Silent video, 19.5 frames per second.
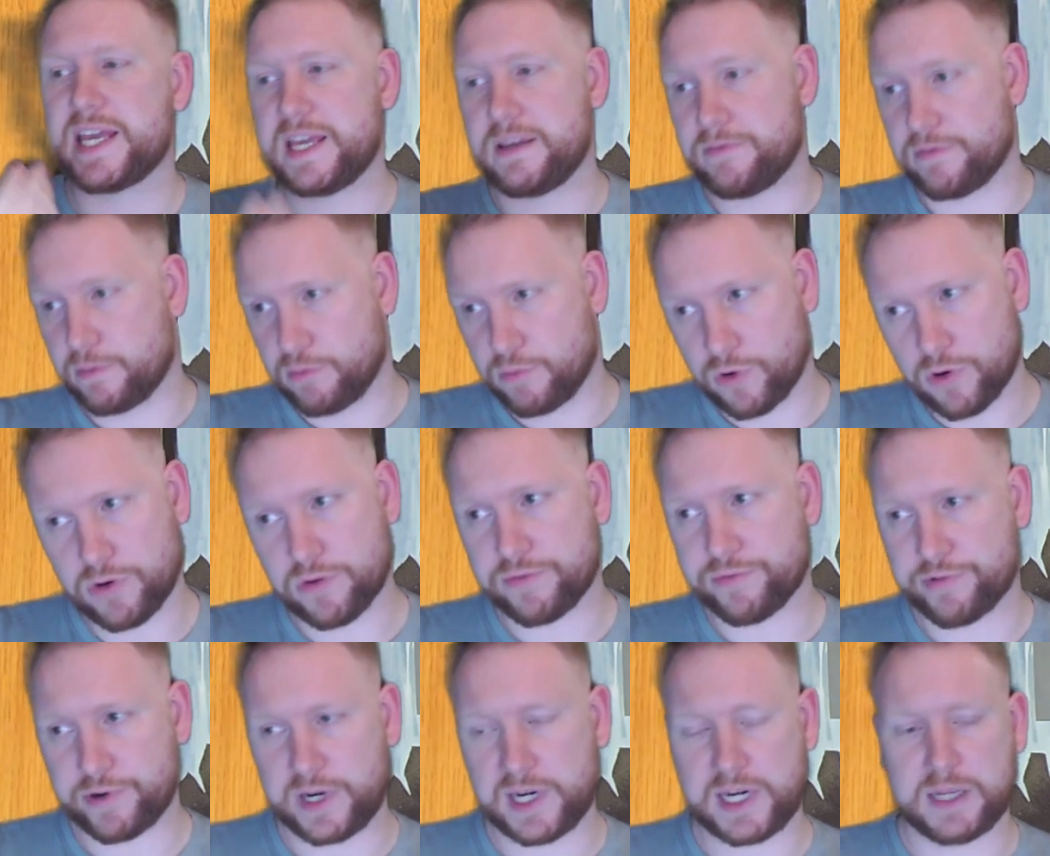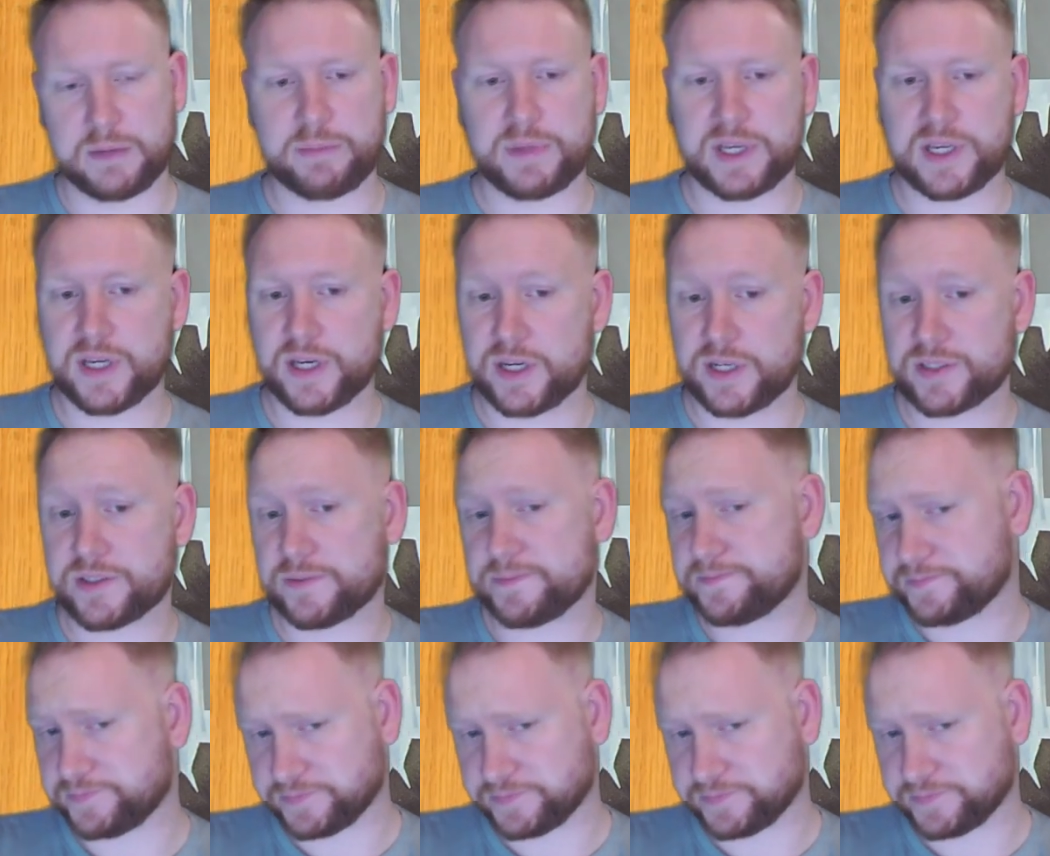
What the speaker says: even more freely, because